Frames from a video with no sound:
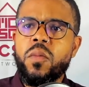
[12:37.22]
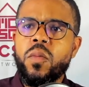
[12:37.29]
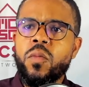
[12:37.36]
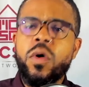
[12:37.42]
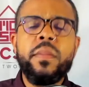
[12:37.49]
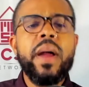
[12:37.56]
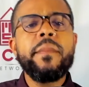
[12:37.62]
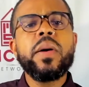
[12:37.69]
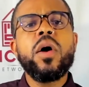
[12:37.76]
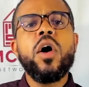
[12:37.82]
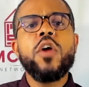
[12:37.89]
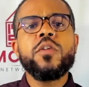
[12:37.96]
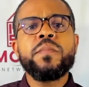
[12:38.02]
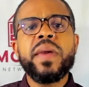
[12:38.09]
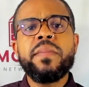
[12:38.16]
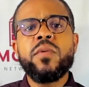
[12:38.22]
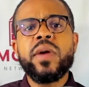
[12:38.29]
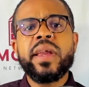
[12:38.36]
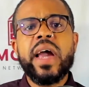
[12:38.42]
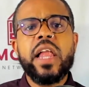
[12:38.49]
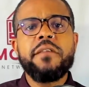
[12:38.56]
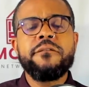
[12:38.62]
Remember all the people in
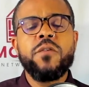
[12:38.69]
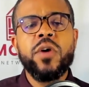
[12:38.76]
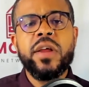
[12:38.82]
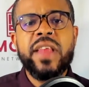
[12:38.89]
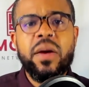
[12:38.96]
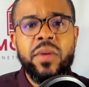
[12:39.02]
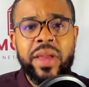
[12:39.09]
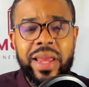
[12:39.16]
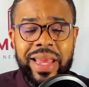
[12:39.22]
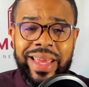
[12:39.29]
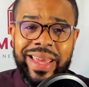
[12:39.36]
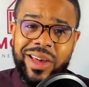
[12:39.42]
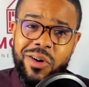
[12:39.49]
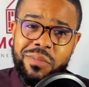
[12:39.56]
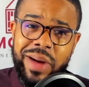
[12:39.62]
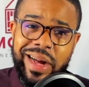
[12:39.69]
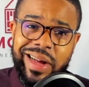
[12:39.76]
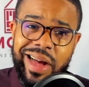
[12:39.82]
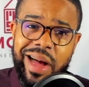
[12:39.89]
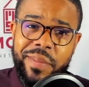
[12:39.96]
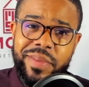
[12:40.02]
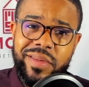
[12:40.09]
California that were getting killed by
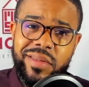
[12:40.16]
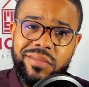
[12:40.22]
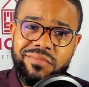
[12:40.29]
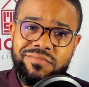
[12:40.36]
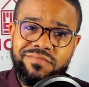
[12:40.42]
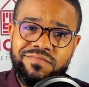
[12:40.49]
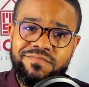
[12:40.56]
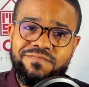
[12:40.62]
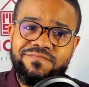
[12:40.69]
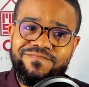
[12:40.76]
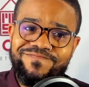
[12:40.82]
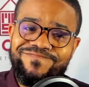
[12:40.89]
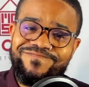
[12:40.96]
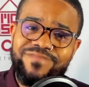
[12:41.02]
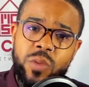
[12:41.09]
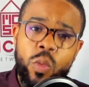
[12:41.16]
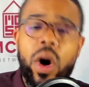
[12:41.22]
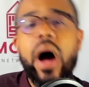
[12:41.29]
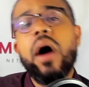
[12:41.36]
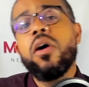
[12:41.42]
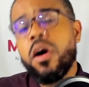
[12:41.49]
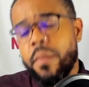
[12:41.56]
cops
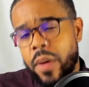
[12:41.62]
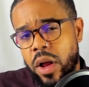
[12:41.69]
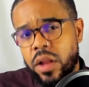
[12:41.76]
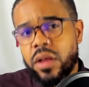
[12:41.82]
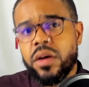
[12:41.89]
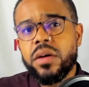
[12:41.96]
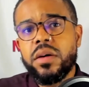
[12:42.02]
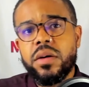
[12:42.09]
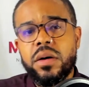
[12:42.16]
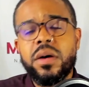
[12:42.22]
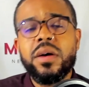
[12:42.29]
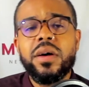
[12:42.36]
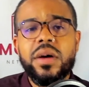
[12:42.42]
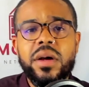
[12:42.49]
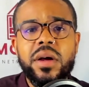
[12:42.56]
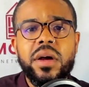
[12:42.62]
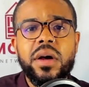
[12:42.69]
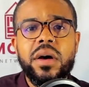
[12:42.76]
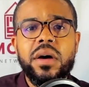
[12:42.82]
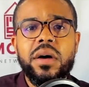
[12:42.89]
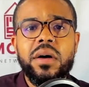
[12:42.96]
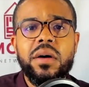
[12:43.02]
while Kamala
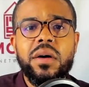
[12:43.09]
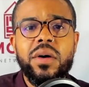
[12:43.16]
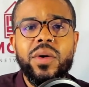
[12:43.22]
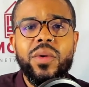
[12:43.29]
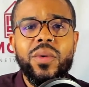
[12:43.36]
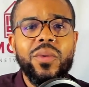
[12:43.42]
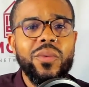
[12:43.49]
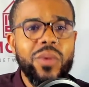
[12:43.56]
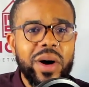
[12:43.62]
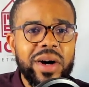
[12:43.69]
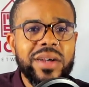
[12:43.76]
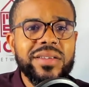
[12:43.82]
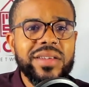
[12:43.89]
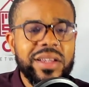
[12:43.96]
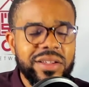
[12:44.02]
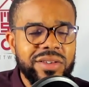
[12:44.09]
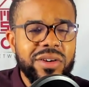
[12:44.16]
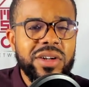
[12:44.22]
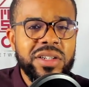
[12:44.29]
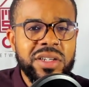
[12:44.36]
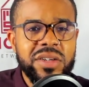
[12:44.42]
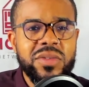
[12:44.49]
was an
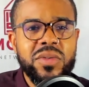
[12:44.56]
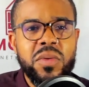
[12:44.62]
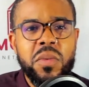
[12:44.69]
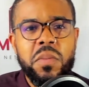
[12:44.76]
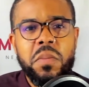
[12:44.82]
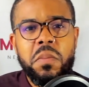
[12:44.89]
attorney general?